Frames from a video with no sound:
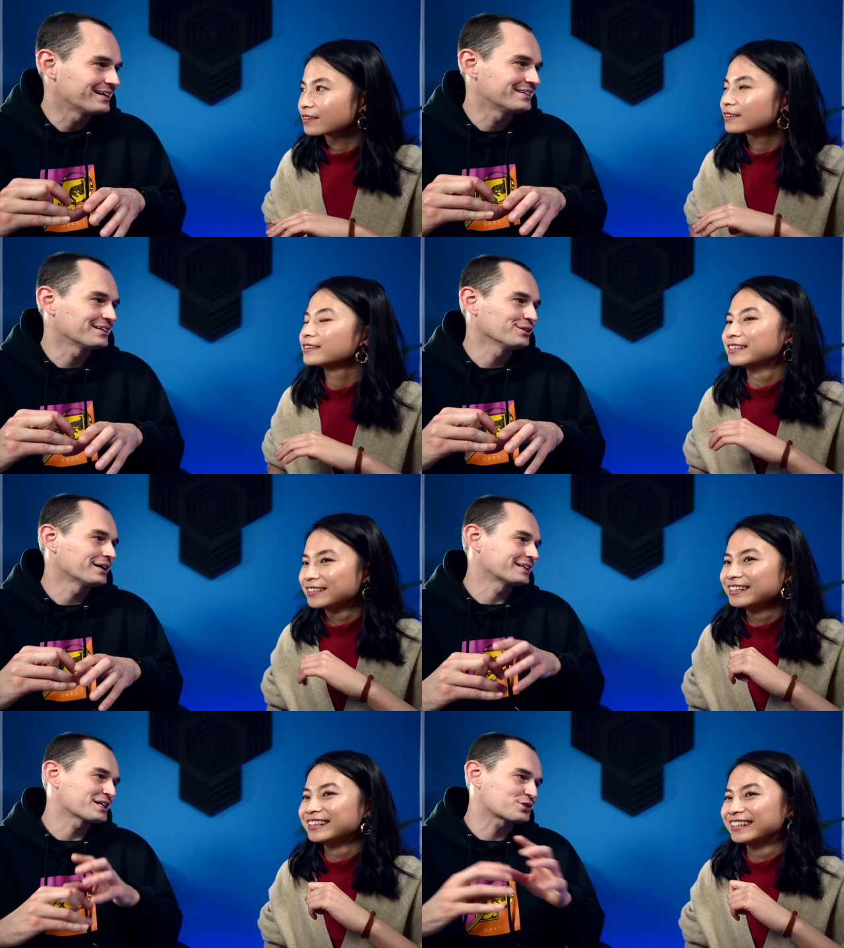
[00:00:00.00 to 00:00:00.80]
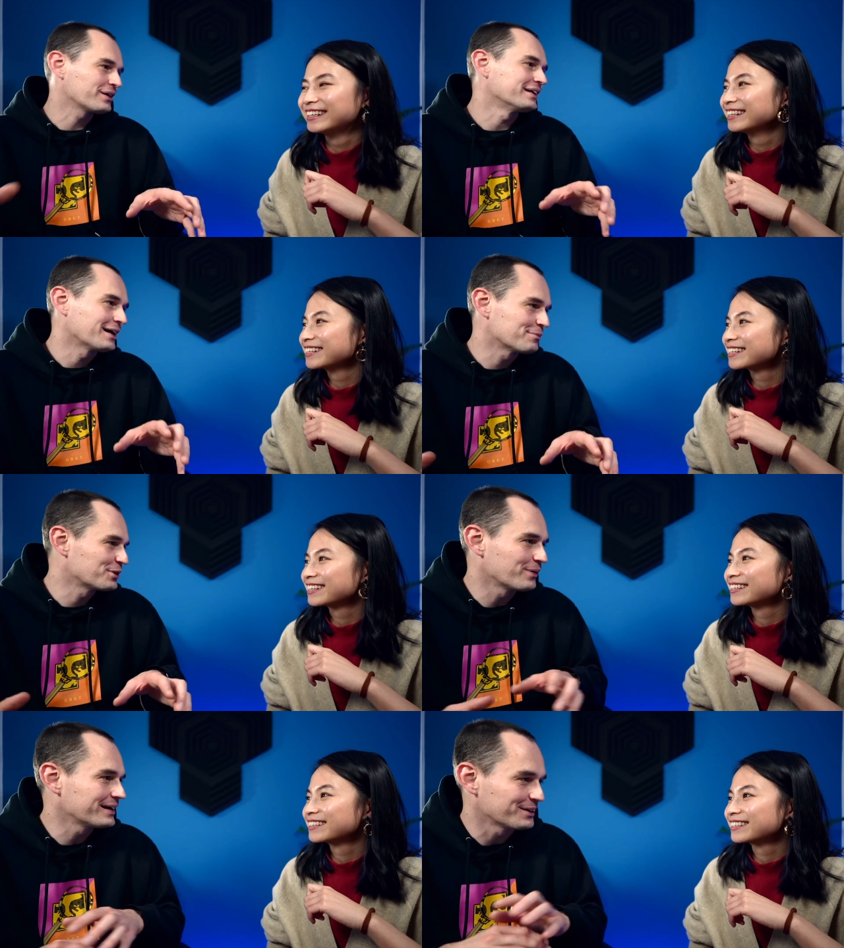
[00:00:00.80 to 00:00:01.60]
Speaker 1: and they're like, that's great. I'm going to
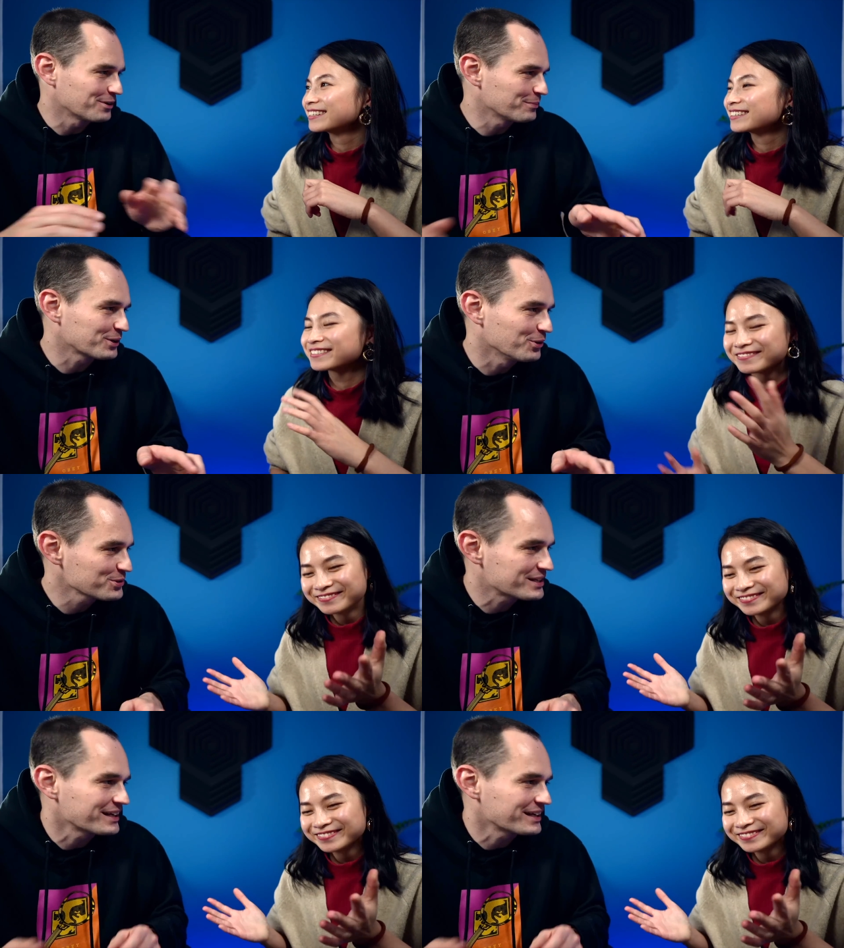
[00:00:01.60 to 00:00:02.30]
write down all my goals.